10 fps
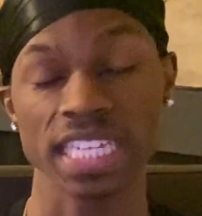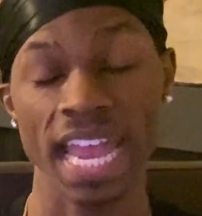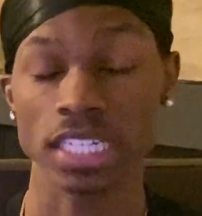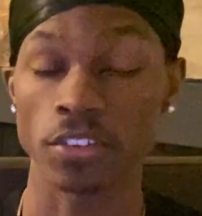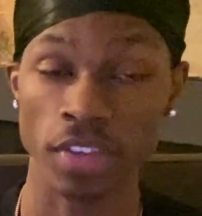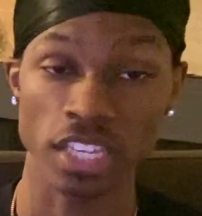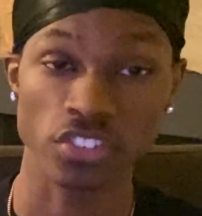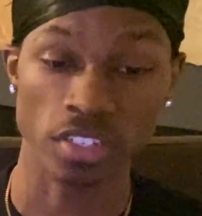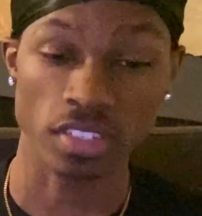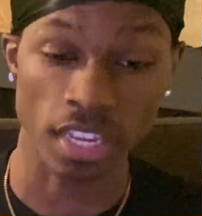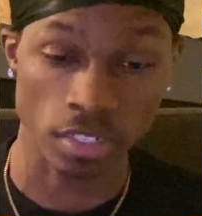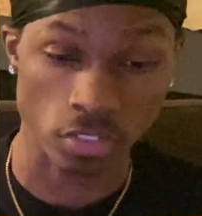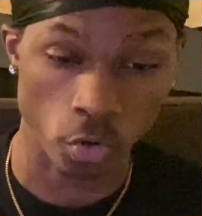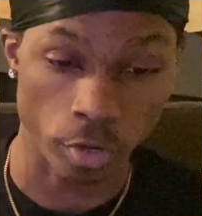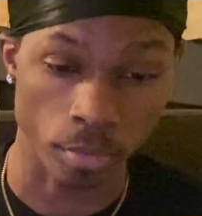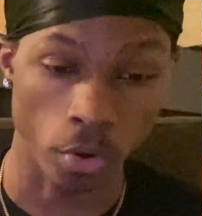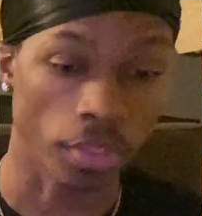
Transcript: activations in story mode.